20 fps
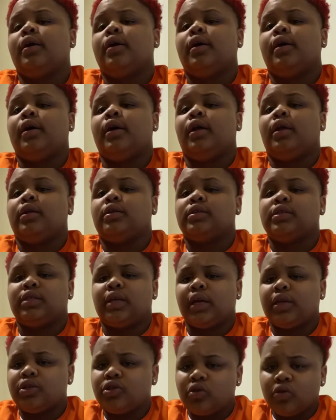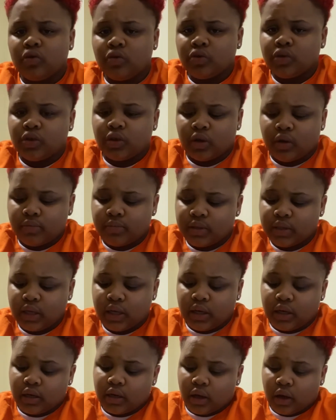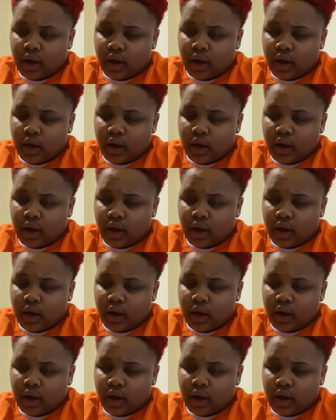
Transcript: and stay tuned, you know what I'm saying?